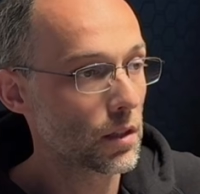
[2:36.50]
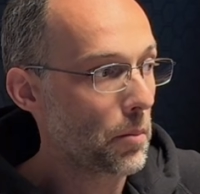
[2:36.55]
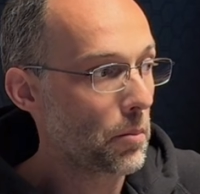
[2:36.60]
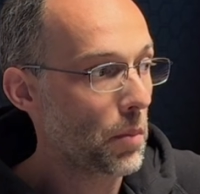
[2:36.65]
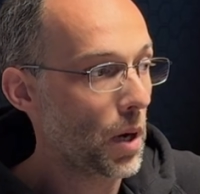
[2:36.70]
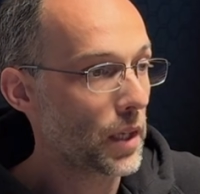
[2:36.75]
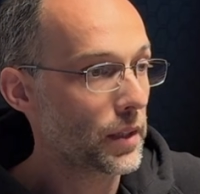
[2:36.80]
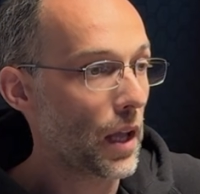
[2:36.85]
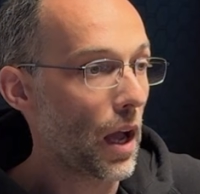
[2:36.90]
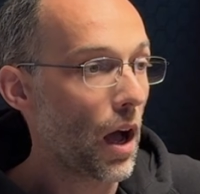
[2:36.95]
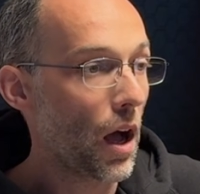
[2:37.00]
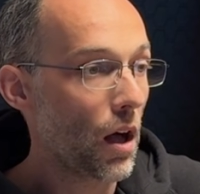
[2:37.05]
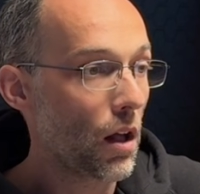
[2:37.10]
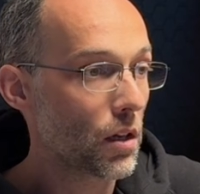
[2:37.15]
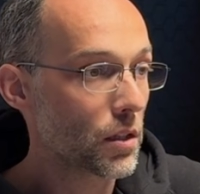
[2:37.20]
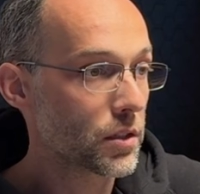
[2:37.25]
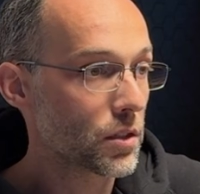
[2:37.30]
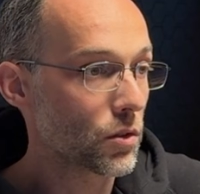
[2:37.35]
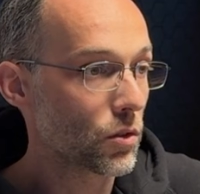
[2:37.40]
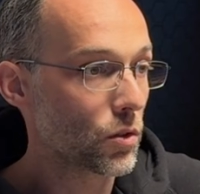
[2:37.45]
but
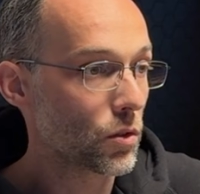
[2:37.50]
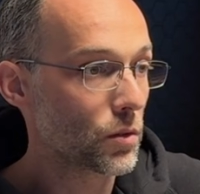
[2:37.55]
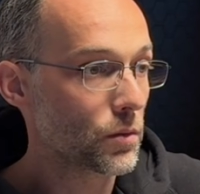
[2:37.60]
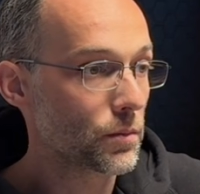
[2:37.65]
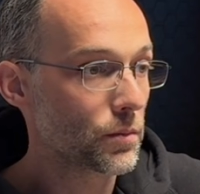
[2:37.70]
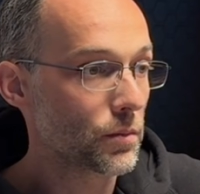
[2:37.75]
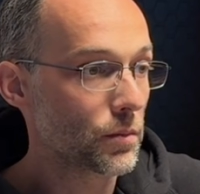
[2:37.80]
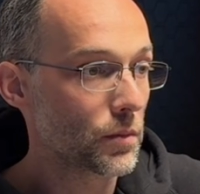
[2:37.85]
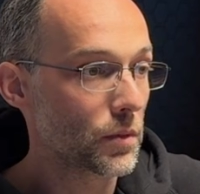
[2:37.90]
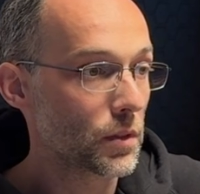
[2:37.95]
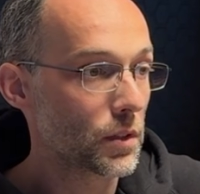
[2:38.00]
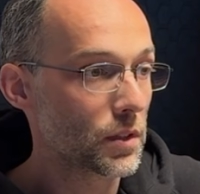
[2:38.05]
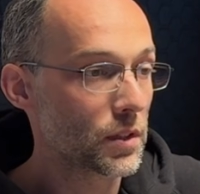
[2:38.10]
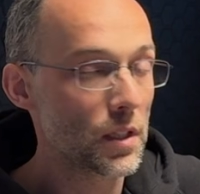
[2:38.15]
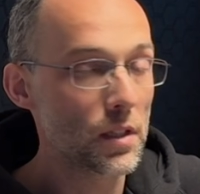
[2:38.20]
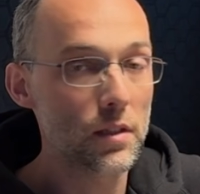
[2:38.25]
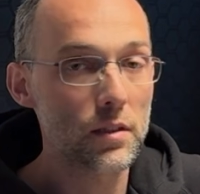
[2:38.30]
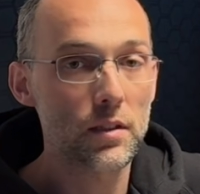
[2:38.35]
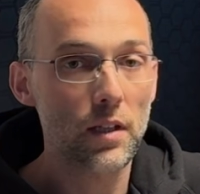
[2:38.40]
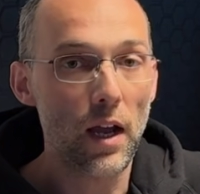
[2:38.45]
also
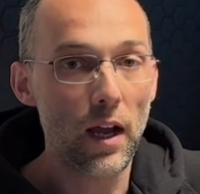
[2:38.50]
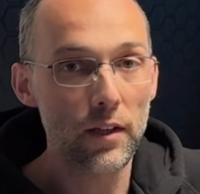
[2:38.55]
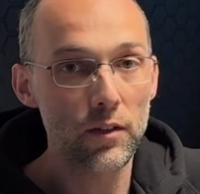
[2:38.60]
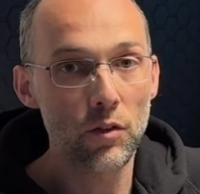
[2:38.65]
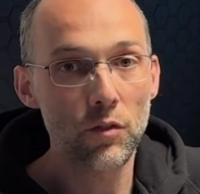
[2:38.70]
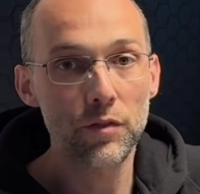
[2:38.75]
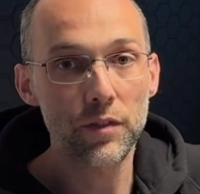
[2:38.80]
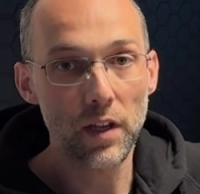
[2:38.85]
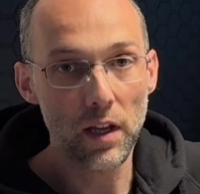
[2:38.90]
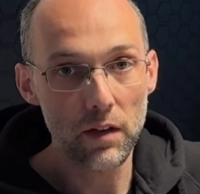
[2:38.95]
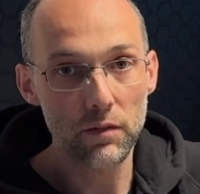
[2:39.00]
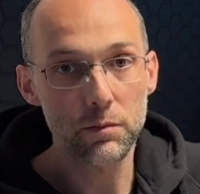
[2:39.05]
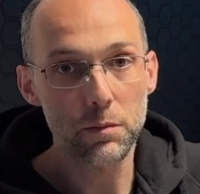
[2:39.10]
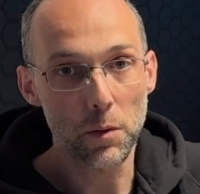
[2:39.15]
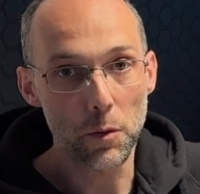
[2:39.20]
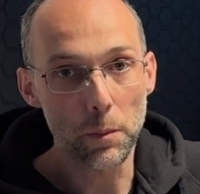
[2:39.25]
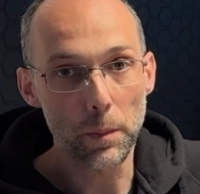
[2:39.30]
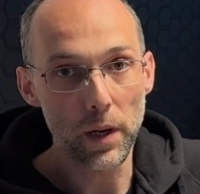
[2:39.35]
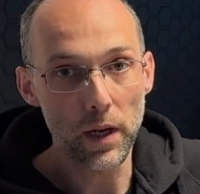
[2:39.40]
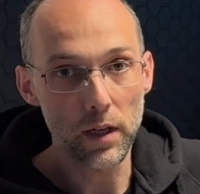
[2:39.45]
since I don't have
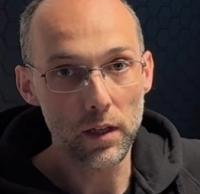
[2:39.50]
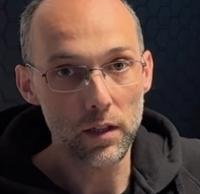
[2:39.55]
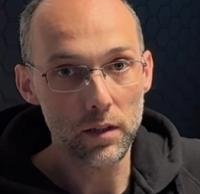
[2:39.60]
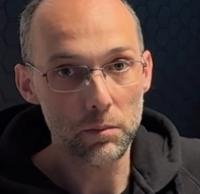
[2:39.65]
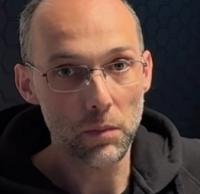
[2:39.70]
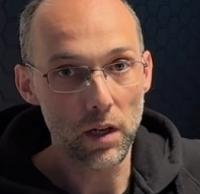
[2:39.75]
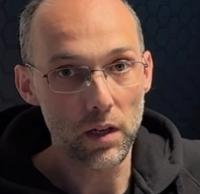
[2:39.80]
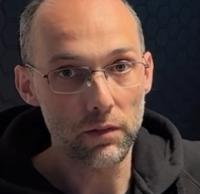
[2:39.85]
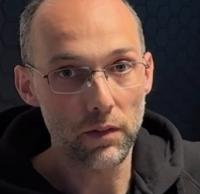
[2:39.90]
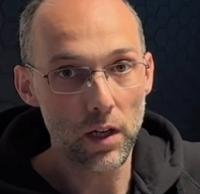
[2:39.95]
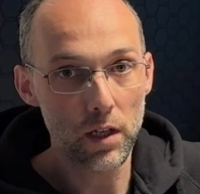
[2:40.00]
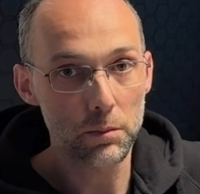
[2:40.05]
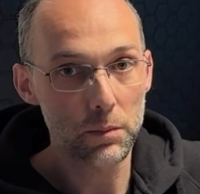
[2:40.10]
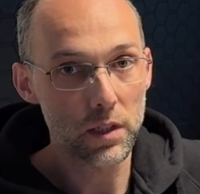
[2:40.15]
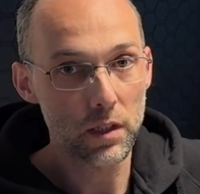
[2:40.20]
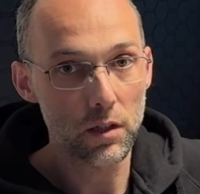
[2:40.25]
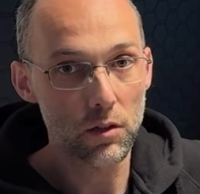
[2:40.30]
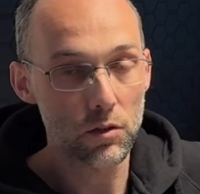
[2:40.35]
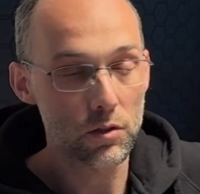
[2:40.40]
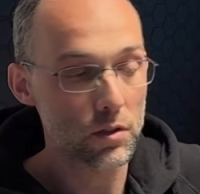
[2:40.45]
propane in my van
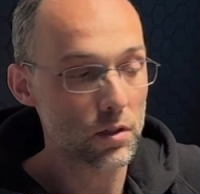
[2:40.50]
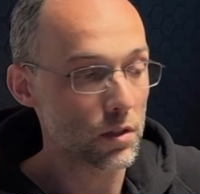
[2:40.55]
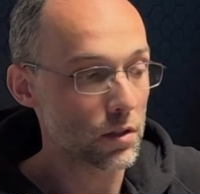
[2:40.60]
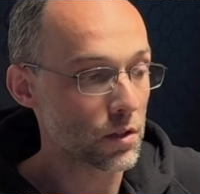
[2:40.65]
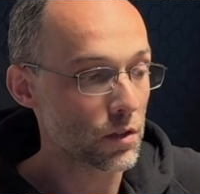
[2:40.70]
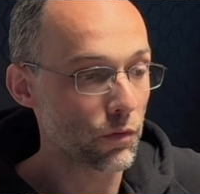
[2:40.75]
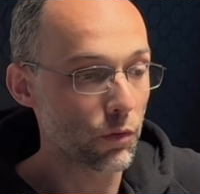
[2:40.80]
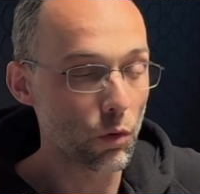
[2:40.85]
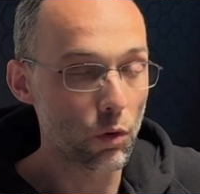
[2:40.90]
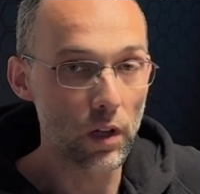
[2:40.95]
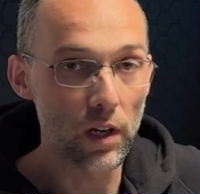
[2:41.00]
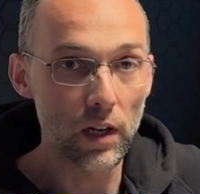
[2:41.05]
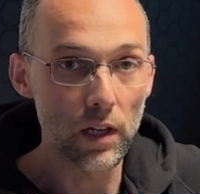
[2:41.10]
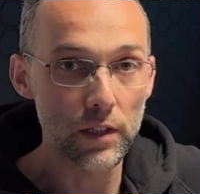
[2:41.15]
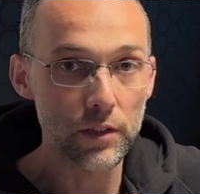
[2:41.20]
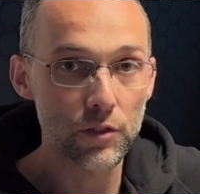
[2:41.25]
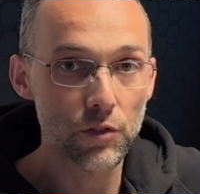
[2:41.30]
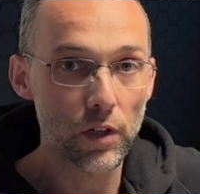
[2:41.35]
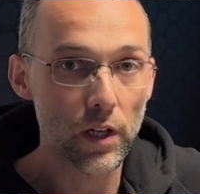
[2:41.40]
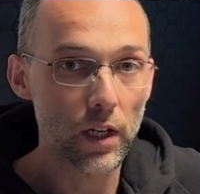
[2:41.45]
because it's full
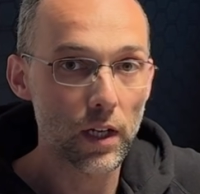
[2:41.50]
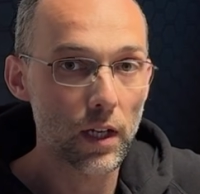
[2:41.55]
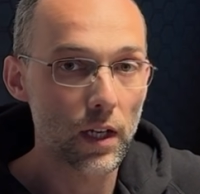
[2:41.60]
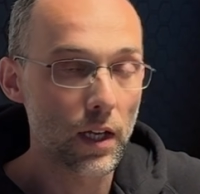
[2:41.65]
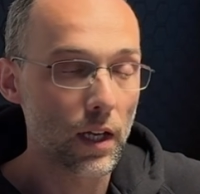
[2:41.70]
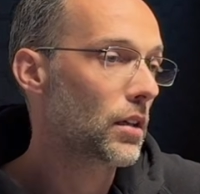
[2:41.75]
electric,